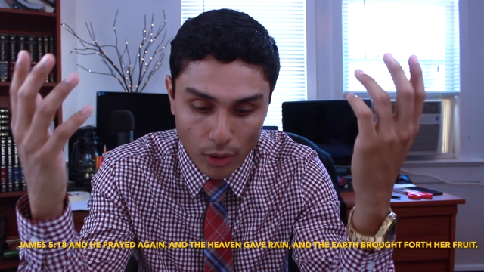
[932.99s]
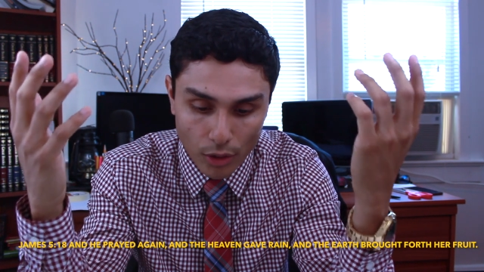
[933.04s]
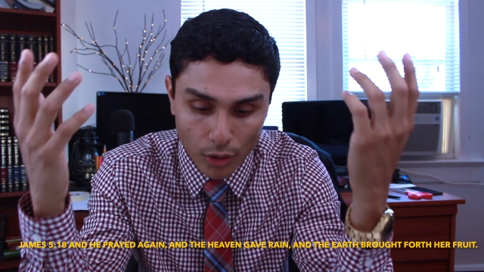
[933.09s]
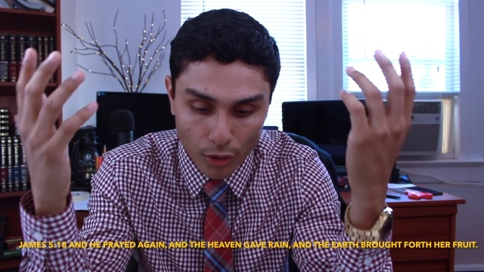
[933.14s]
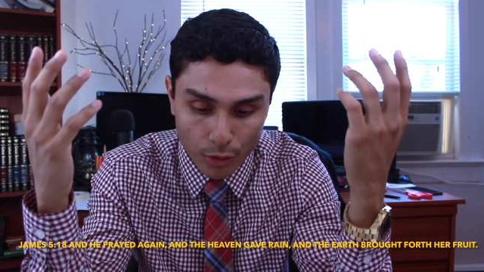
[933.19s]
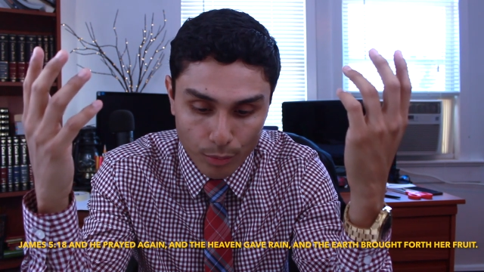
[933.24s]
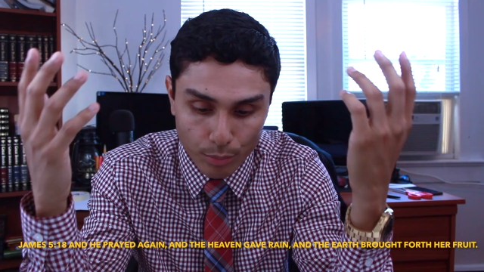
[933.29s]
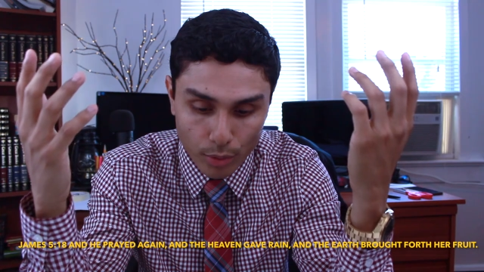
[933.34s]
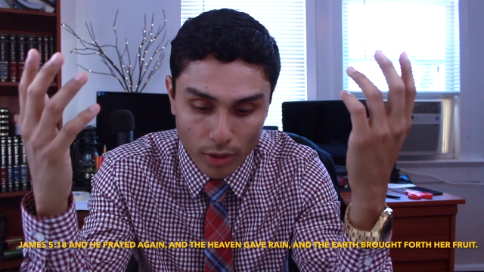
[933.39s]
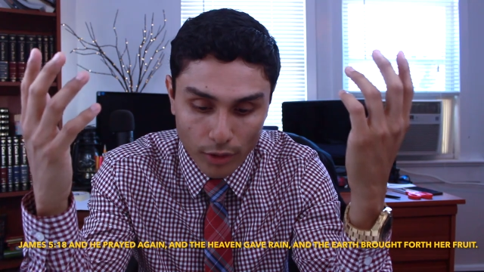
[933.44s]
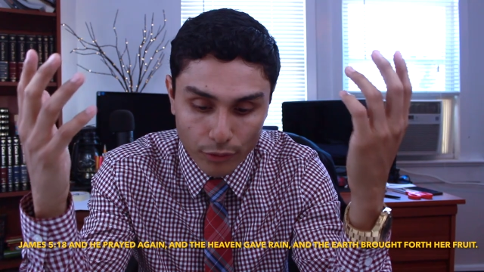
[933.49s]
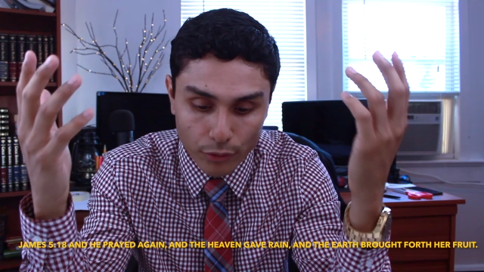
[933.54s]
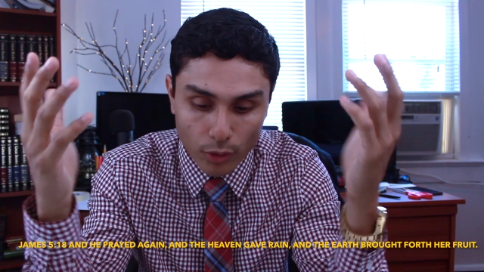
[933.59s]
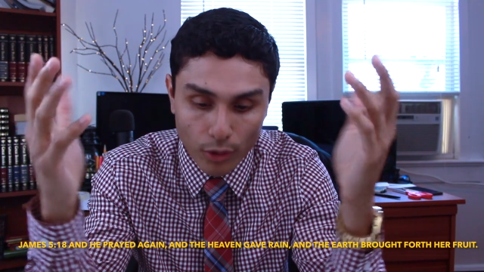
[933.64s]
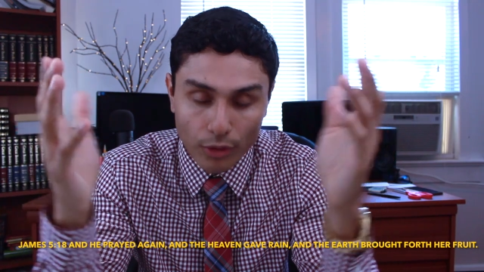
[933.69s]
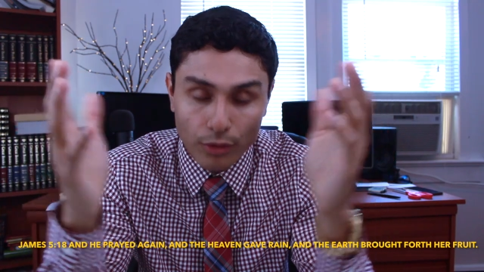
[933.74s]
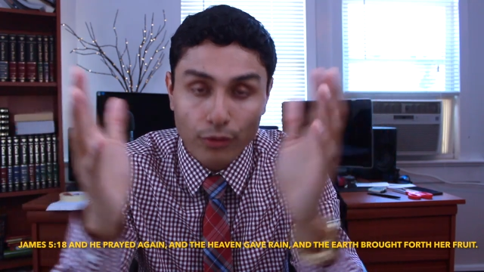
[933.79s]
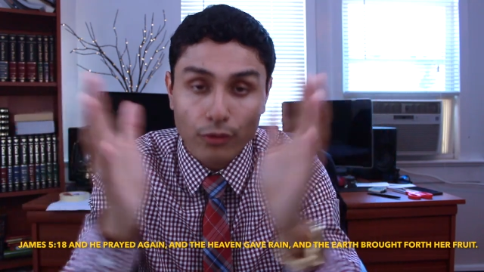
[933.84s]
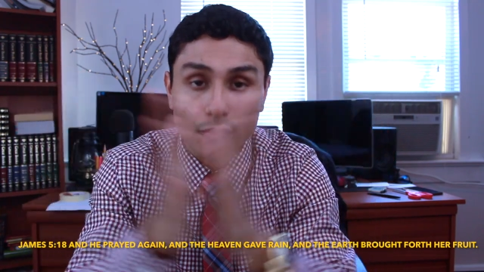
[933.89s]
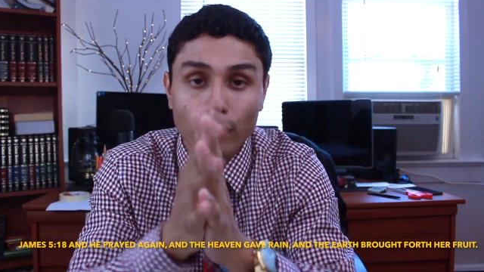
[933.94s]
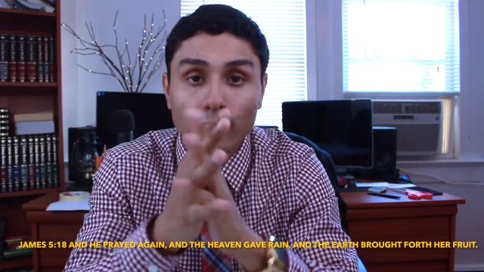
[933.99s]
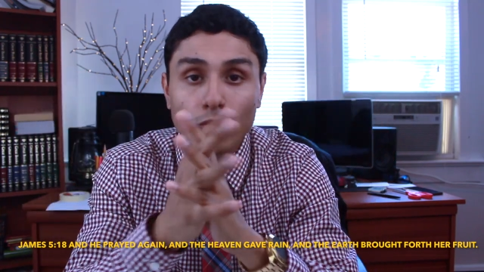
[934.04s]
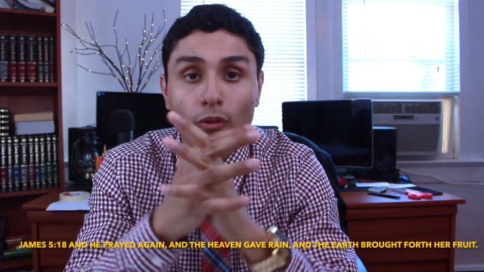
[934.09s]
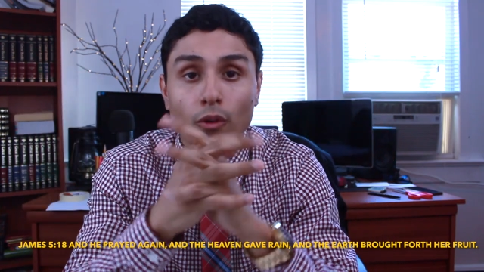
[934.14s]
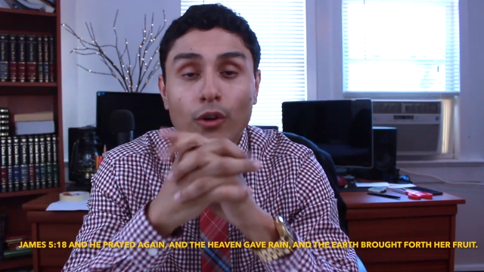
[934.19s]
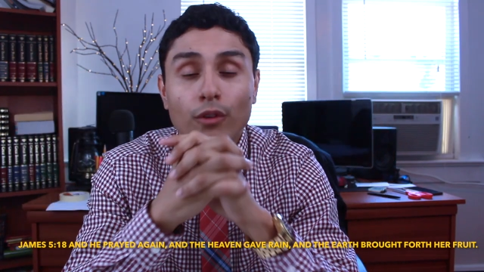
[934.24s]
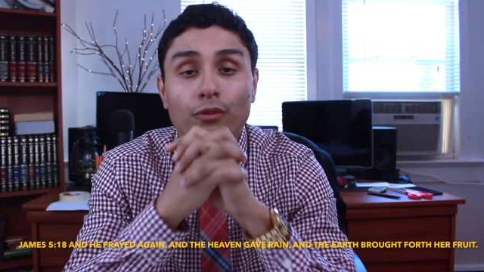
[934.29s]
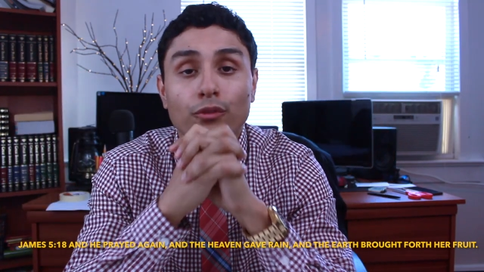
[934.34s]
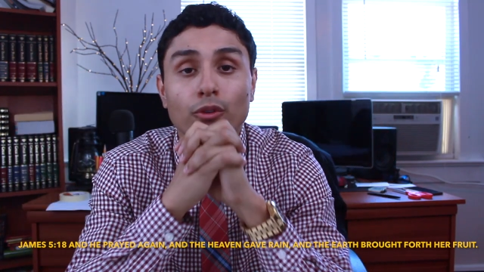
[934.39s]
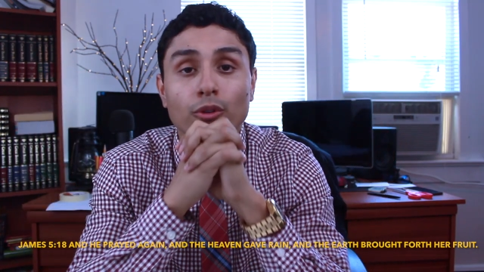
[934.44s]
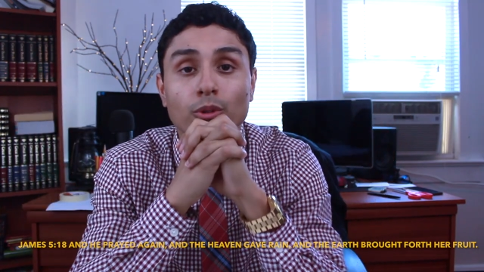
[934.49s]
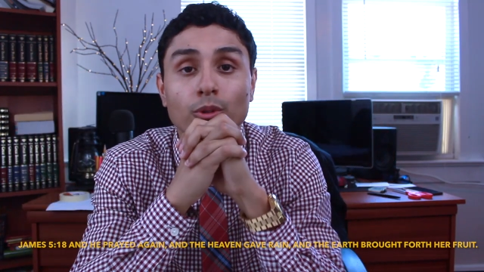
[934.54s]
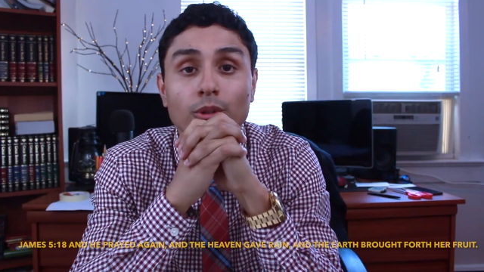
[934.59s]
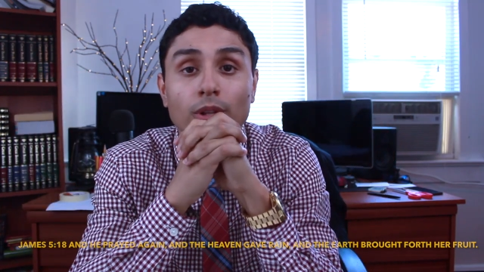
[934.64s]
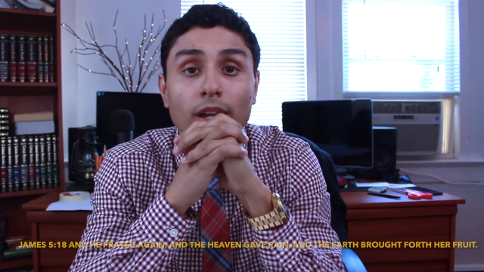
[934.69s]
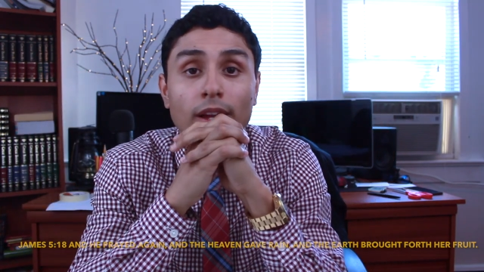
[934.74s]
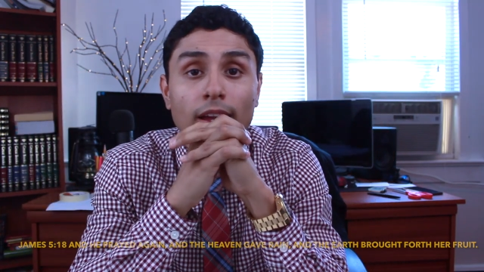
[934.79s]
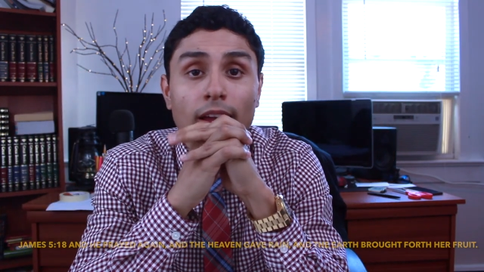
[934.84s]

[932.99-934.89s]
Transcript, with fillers: earth brought forth her fruit.